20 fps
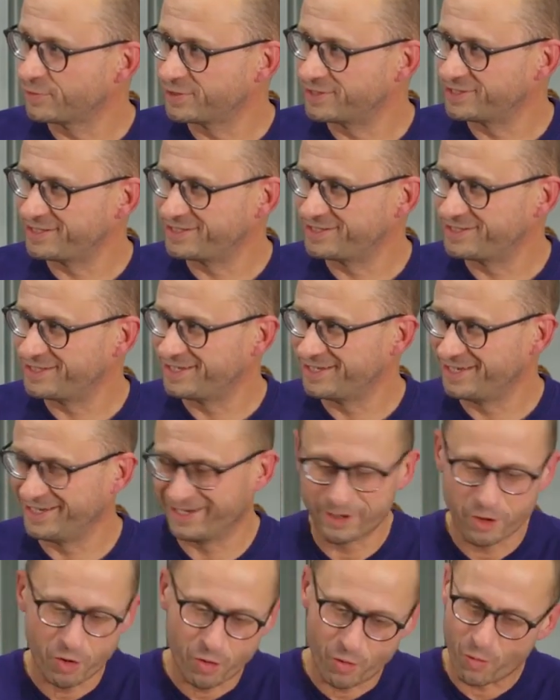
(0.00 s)
When they see
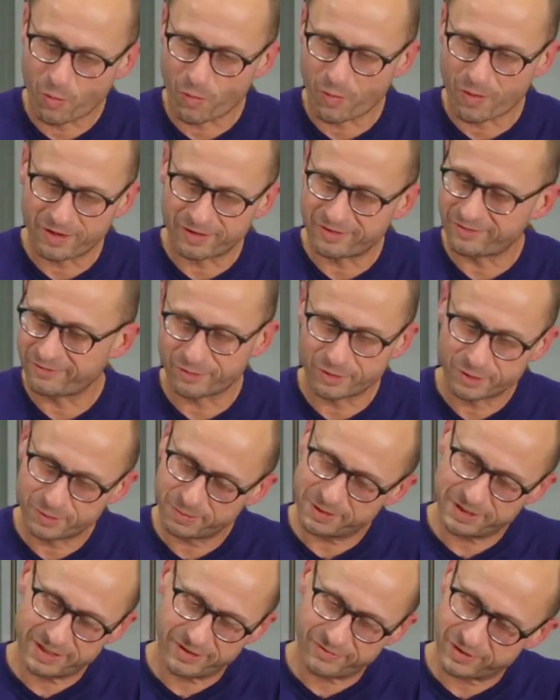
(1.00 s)
one false
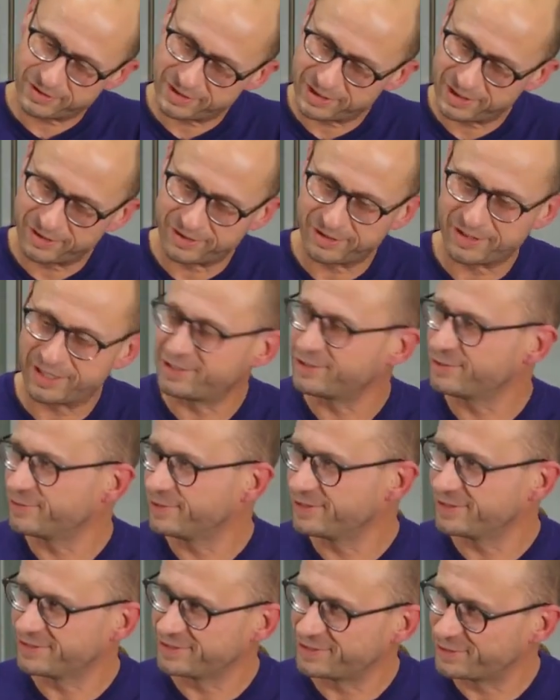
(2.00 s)
positive and then another
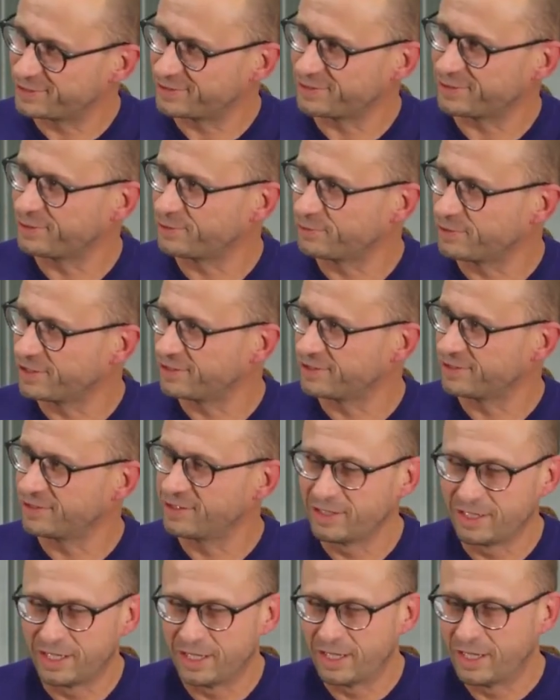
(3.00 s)
one on the third one,
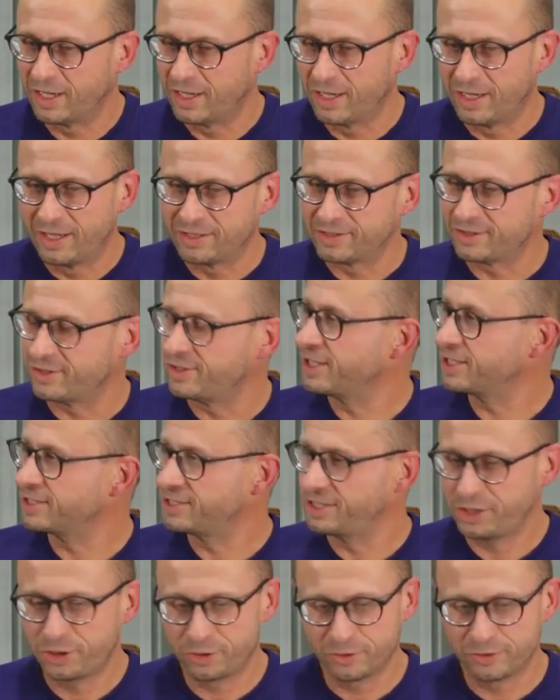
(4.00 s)
the
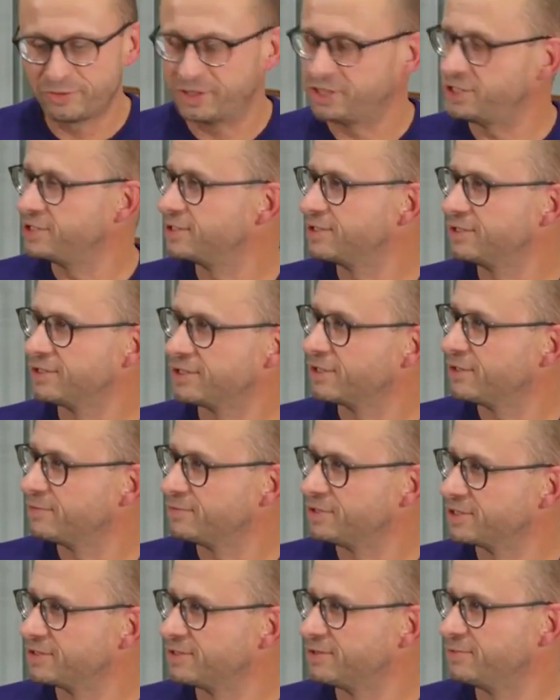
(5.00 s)
next issue which is going to come
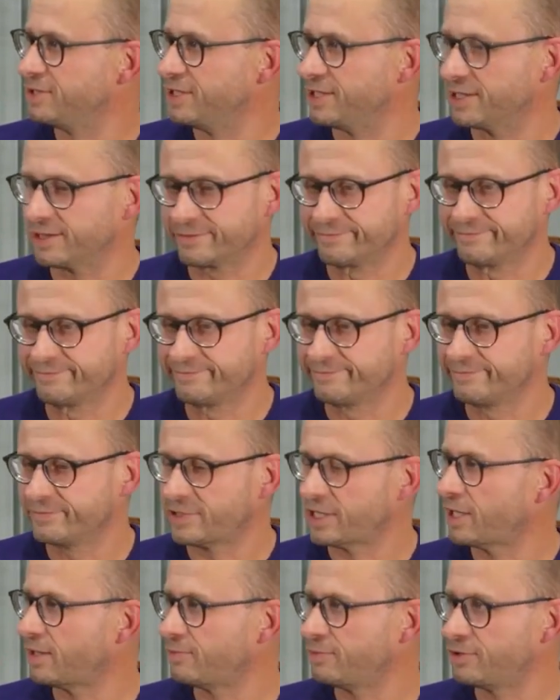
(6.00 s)
is going to be like,
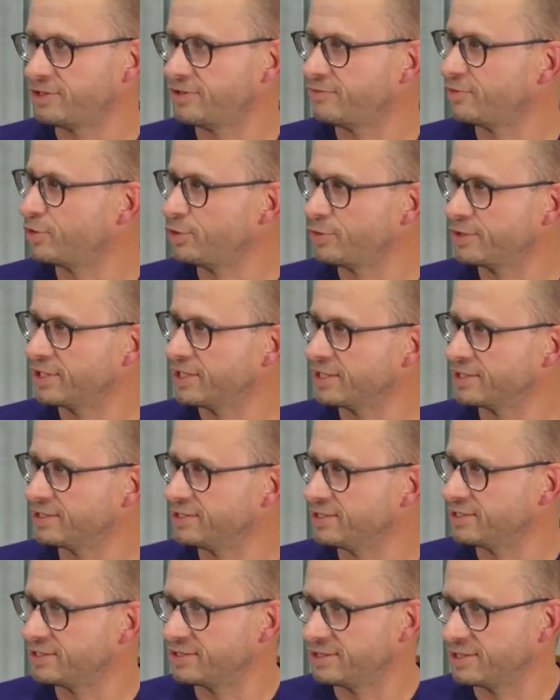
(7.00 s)
I'm not even looking at
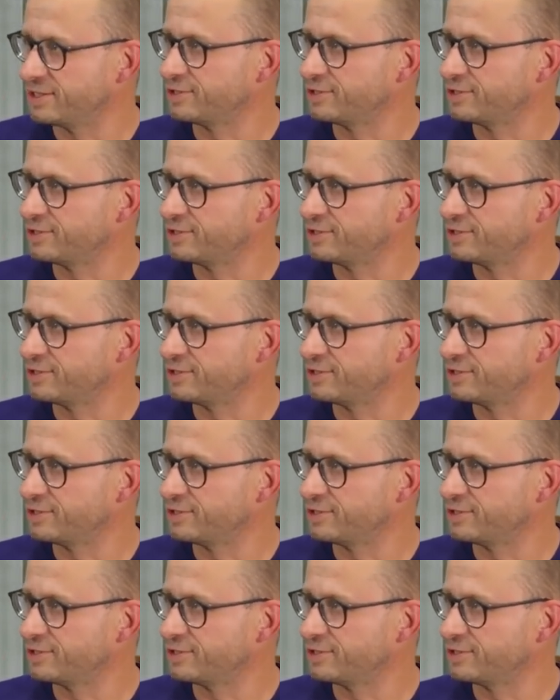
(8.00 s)
it.